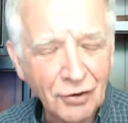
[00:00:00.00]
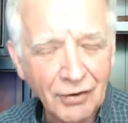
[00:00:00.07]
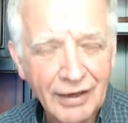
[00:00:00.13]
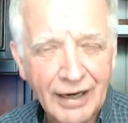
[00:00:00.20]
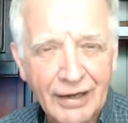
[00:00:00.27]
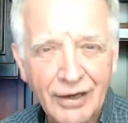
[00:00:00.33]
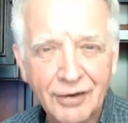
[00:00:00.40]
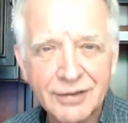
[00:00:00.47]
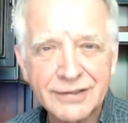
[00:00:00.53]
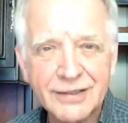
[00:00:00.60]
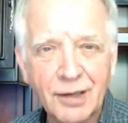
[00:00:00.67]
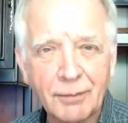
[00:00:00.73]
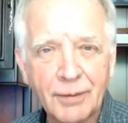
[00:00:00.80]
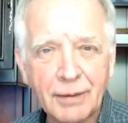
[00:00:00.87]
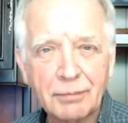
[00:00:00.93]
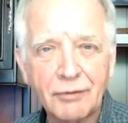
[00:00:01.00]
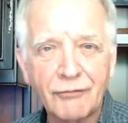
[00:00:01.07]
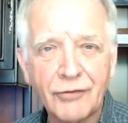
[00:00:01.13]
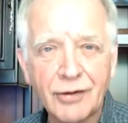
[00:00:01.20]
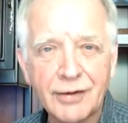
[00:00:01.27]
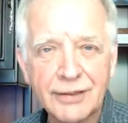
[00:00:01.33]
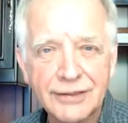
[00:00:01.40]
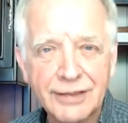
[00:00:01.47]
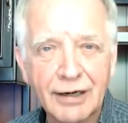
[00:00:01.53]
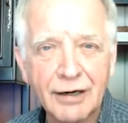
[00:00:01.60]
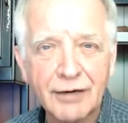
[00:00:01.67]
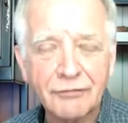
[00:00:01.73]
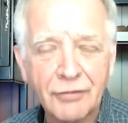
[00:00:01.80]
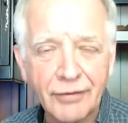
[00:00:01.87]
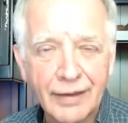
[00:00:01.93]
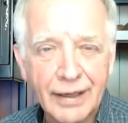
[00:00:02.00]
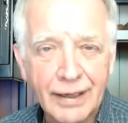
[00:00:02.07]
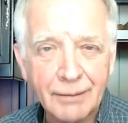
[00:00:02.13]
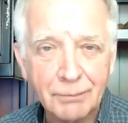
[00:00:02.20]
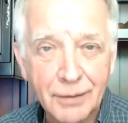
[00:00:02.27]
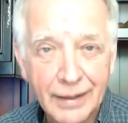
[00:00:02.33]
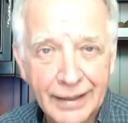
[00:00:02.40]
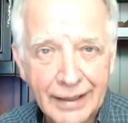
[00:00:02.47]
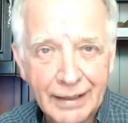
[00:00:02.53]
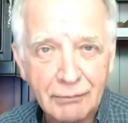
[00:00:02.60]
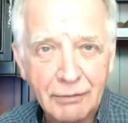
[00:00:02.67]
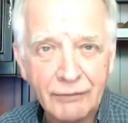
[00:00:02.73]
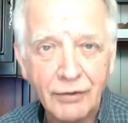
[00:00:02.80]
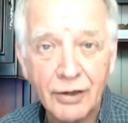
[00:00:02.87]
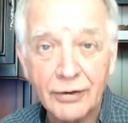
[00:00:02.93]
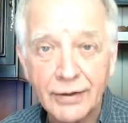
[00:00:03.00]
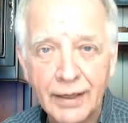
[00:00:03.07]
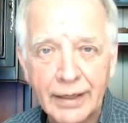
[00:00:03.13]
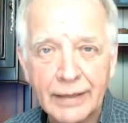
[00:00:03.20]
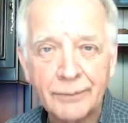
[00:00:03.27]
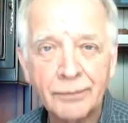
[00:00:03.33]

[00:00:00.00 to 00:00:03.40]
I can always tell people feeling sorry for the ant, but again, we've all done it.